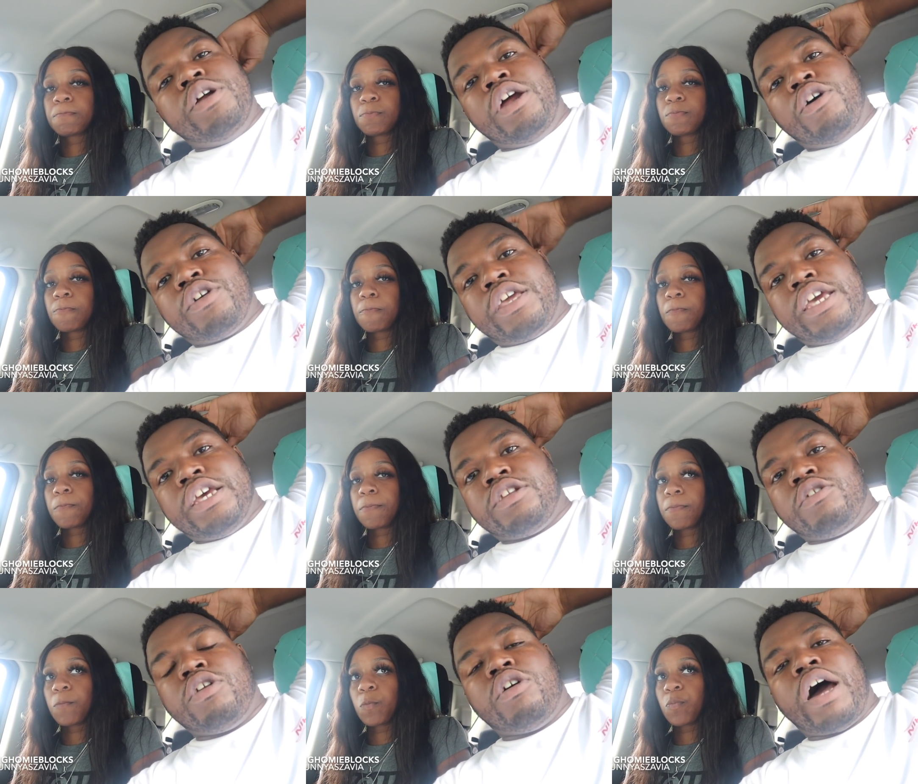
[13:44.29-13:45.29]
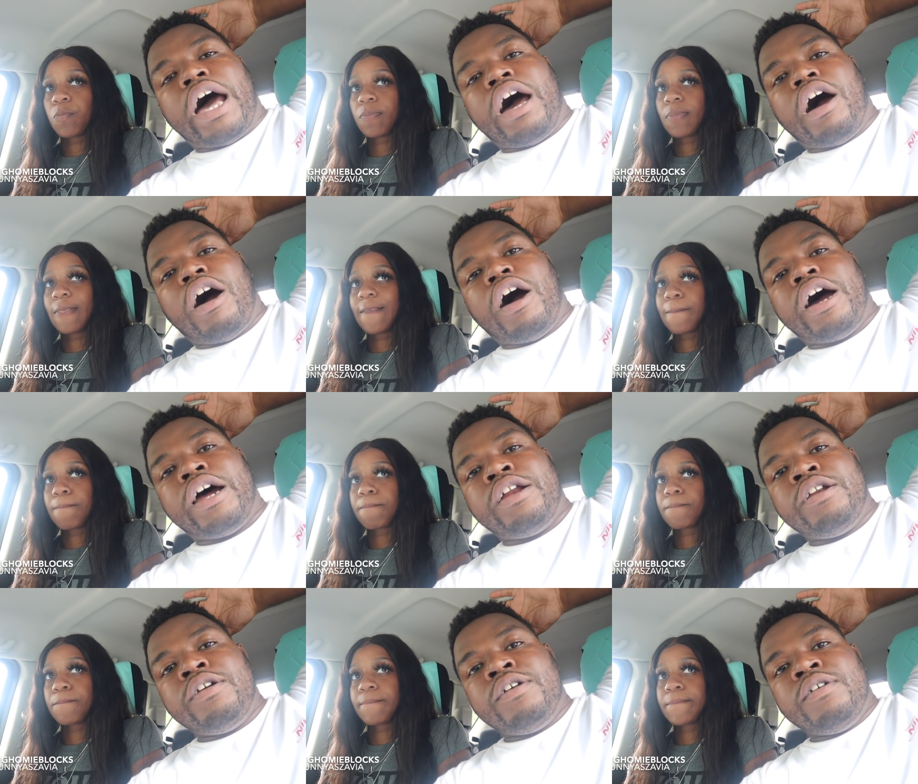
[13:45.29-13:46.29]
Speaker 1: with no kids don't know how hard
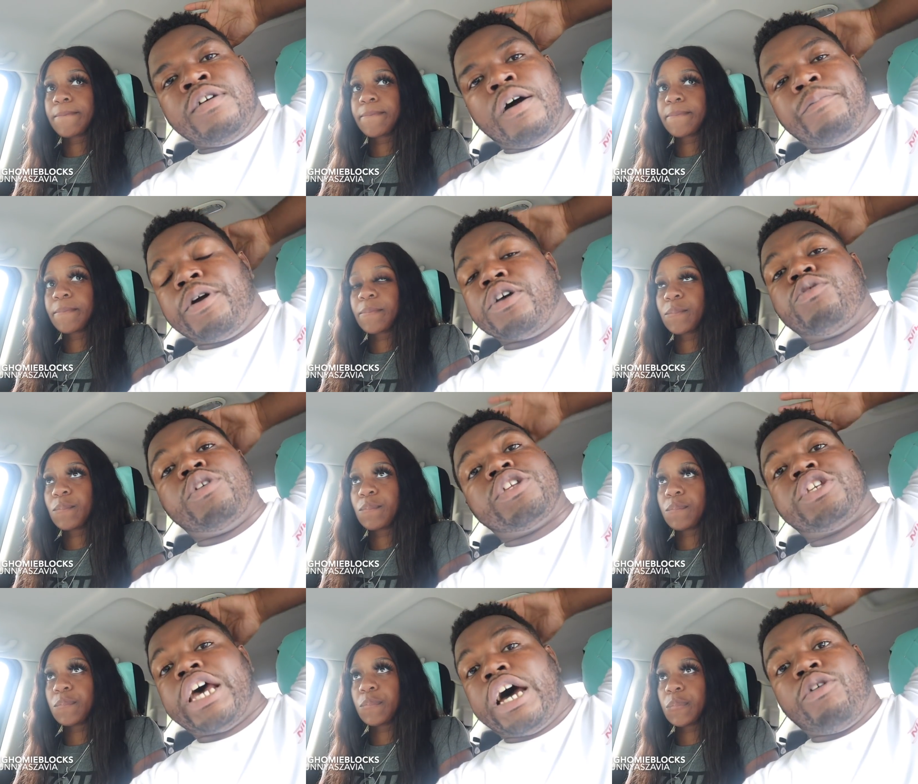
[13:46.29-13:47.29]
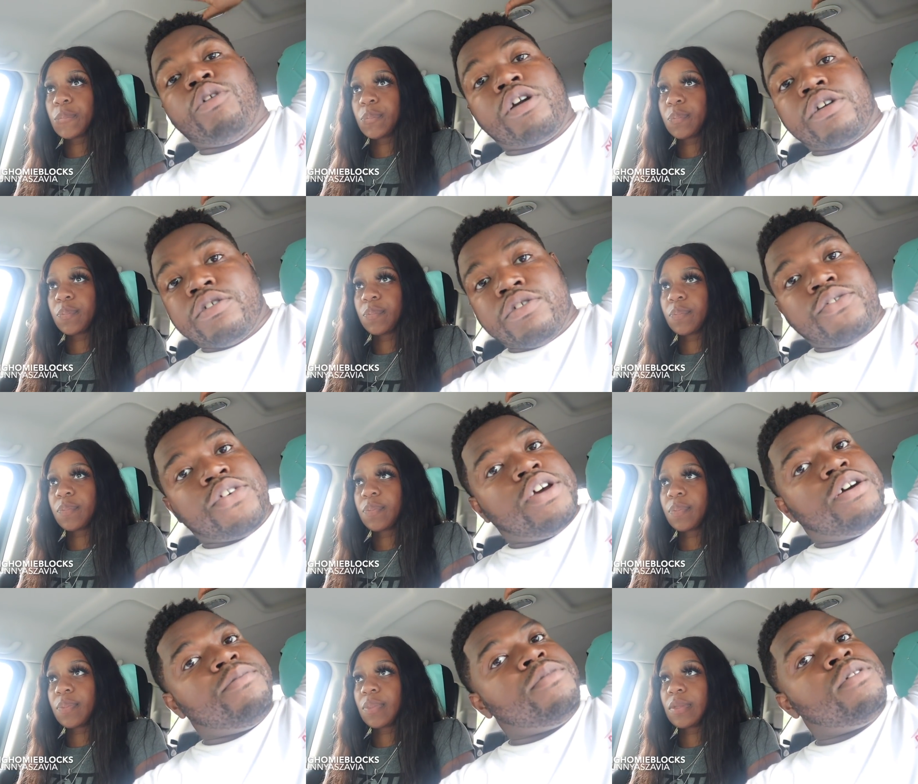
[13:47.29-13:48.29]
a person with a child work. You
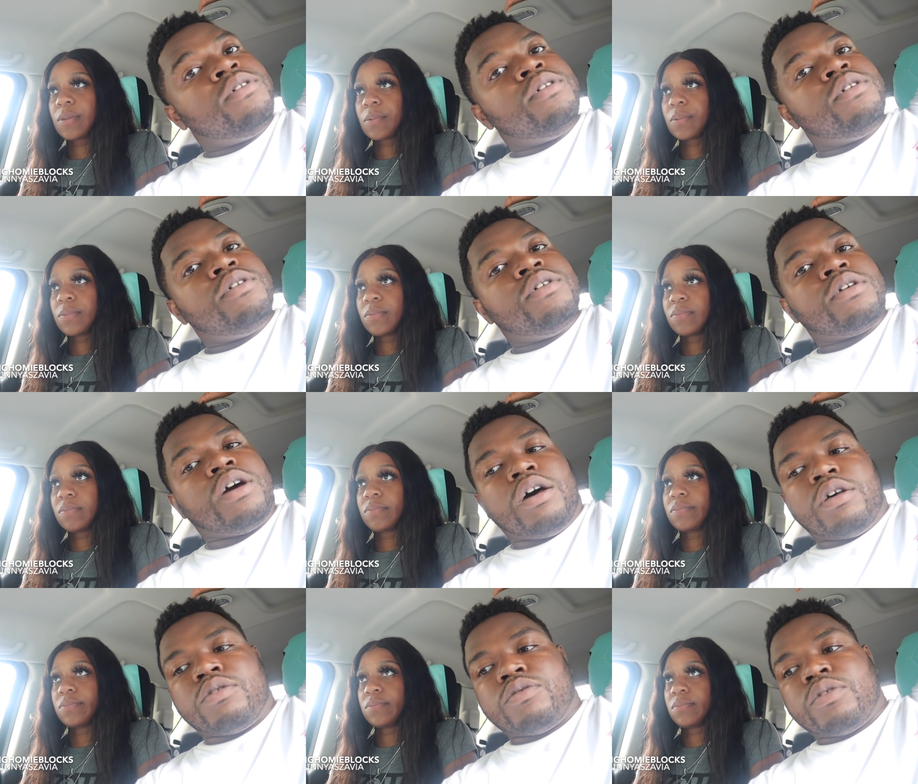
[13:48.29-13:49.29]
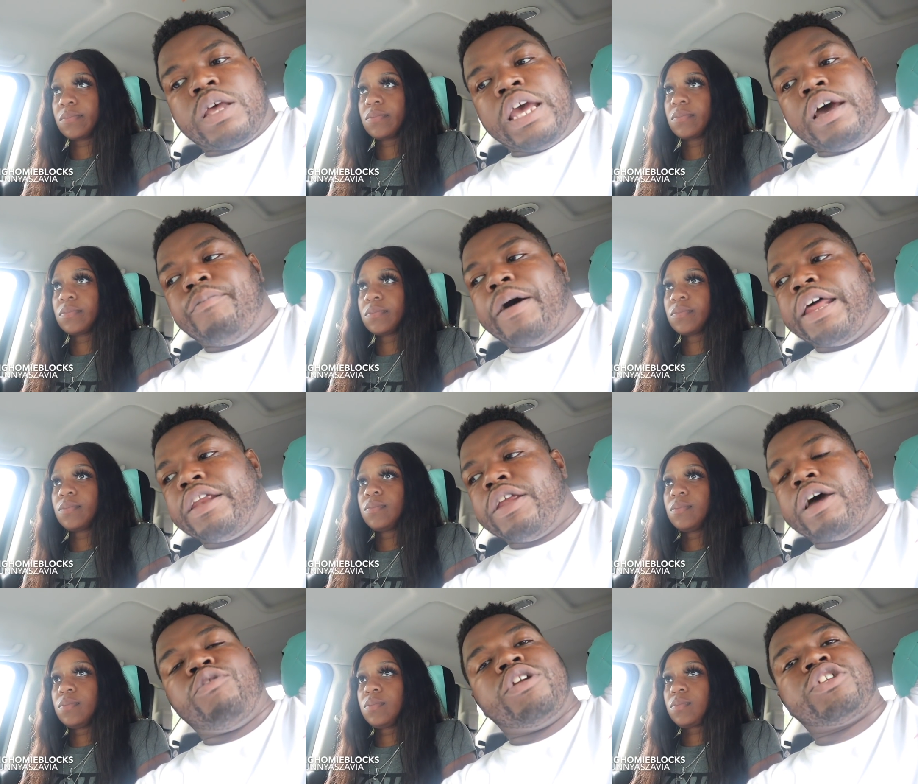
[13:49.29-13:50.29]
feel me? Cause everybody
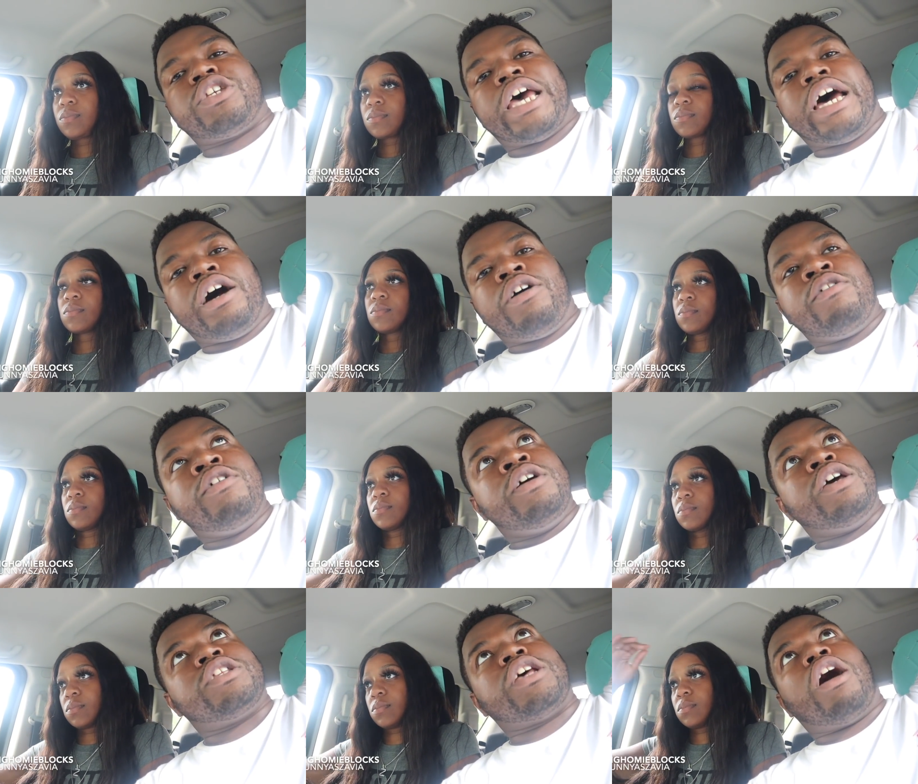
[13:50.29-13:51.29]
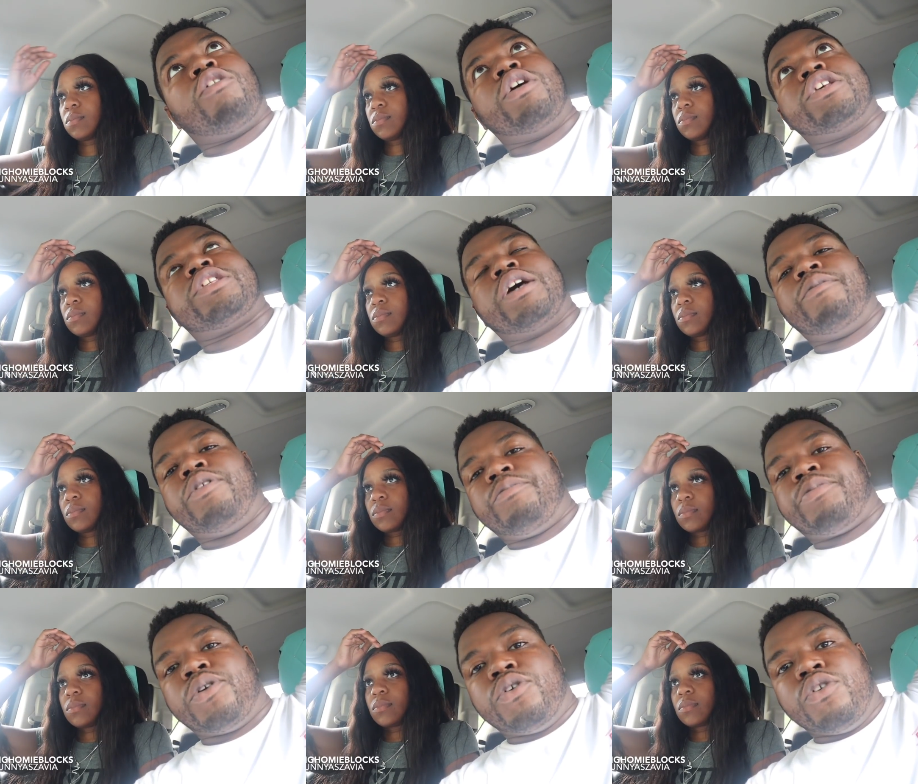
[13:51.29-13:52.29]
that with a child is always something to
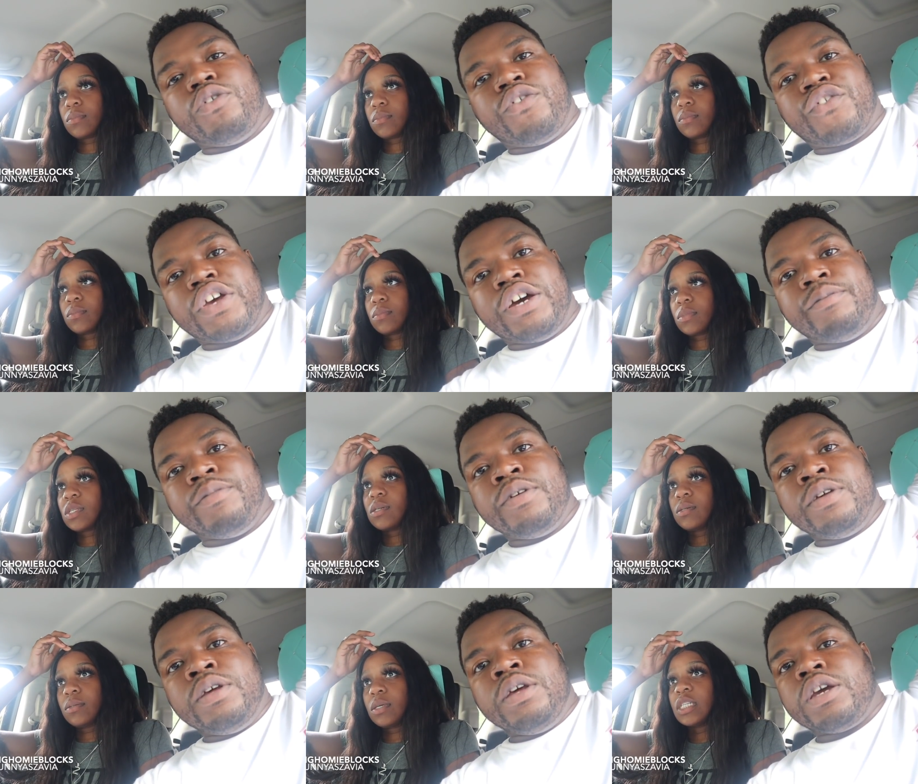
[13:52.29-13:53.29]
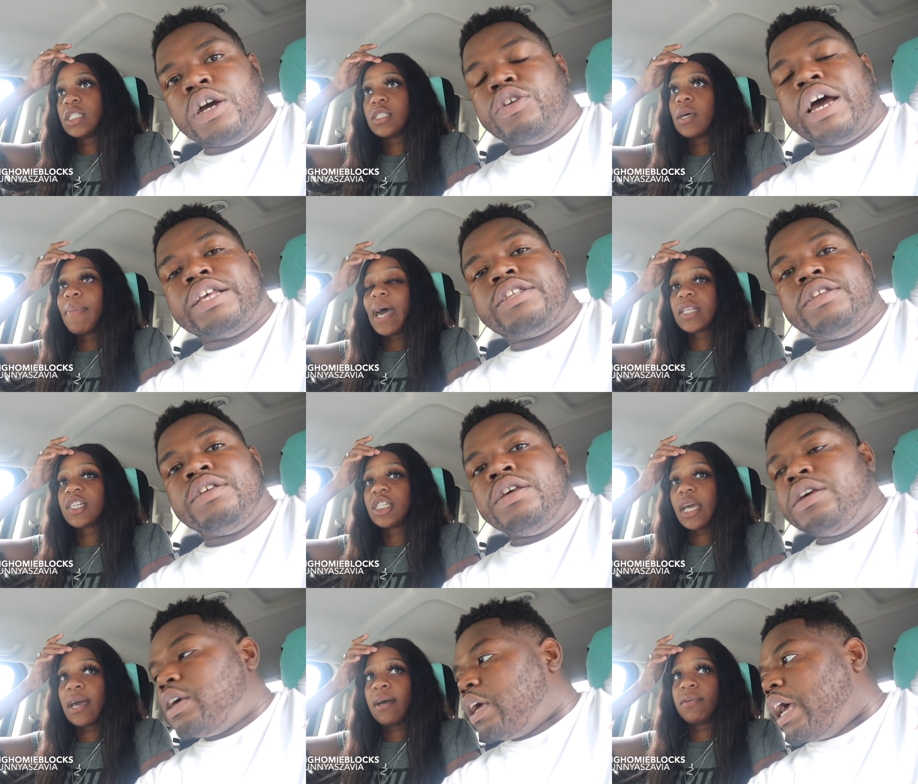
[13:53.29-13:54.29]
prove. You feel me? Because you got the
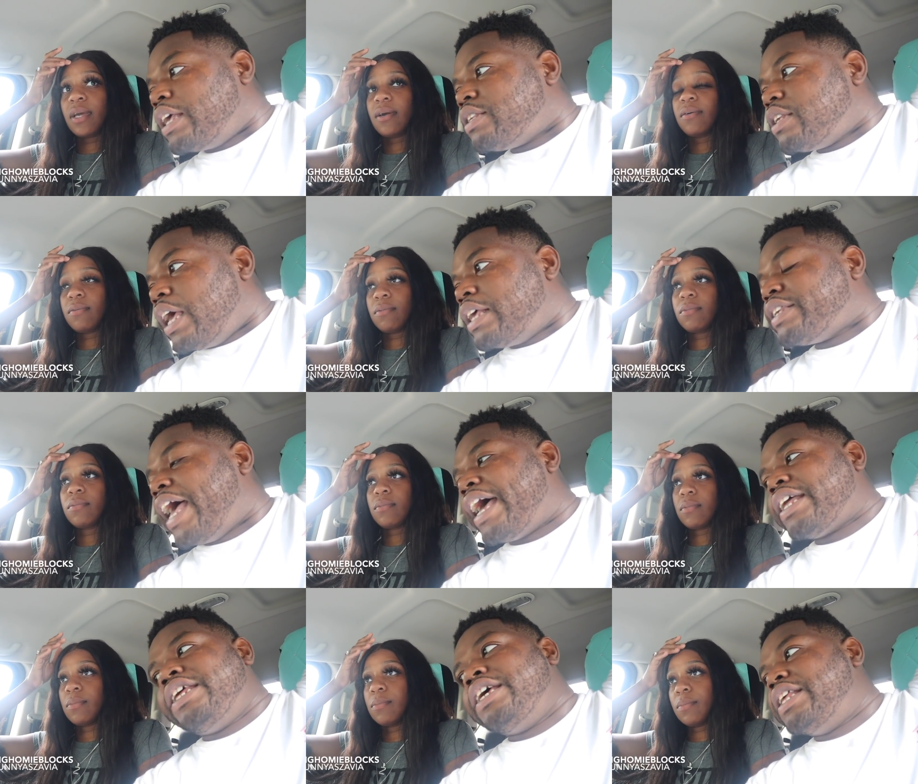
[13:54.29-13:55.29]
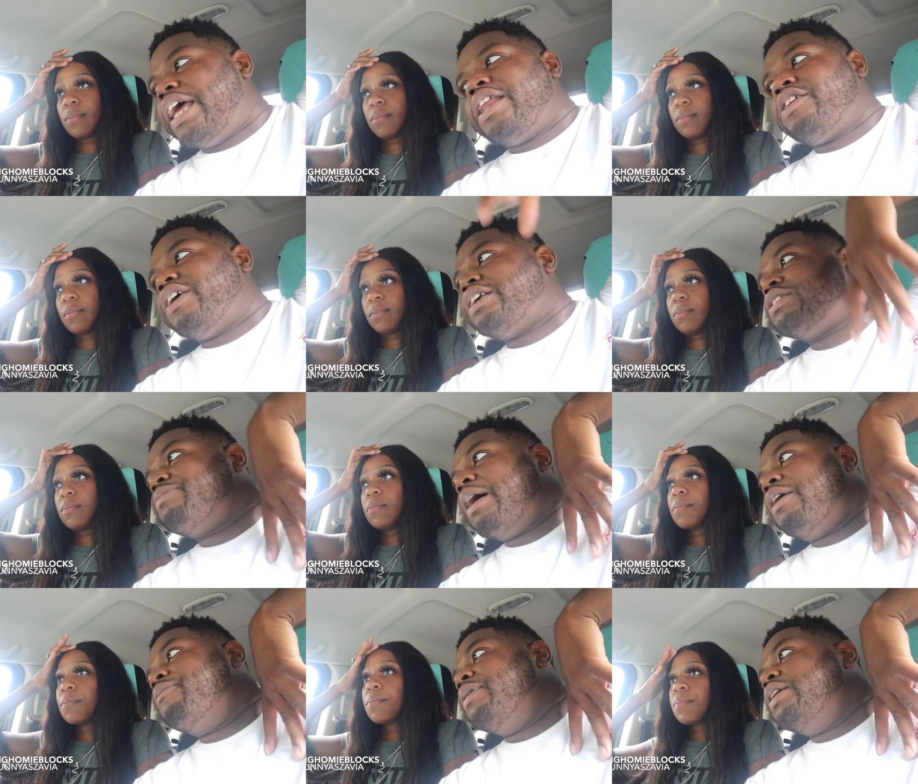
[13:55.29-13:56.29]
child now. Exactly. It ain't just
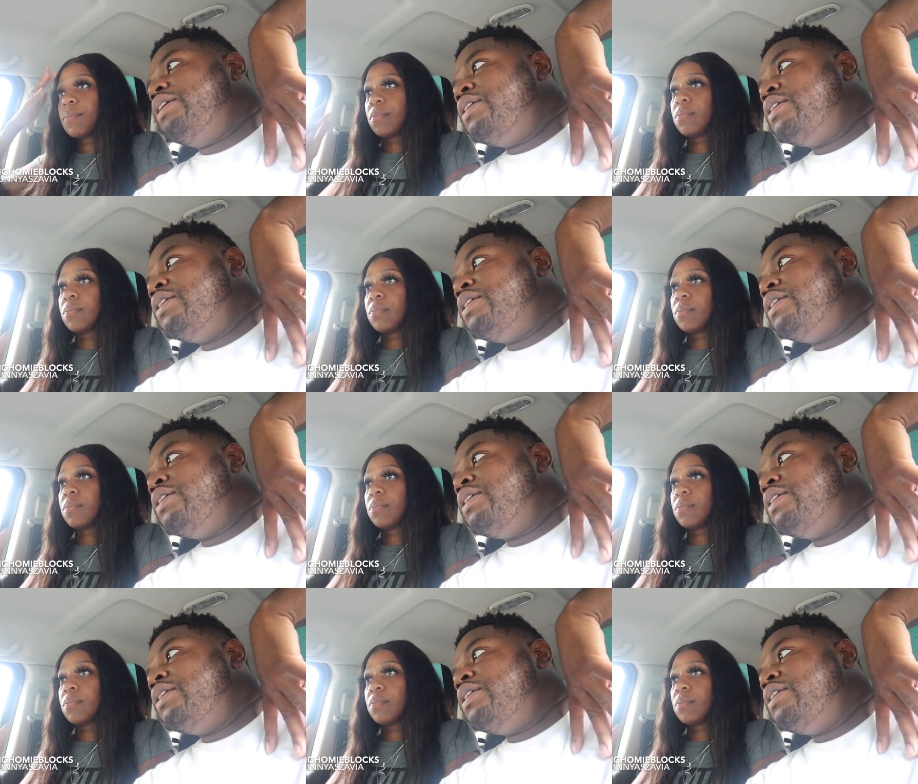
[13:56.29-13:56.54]
about me.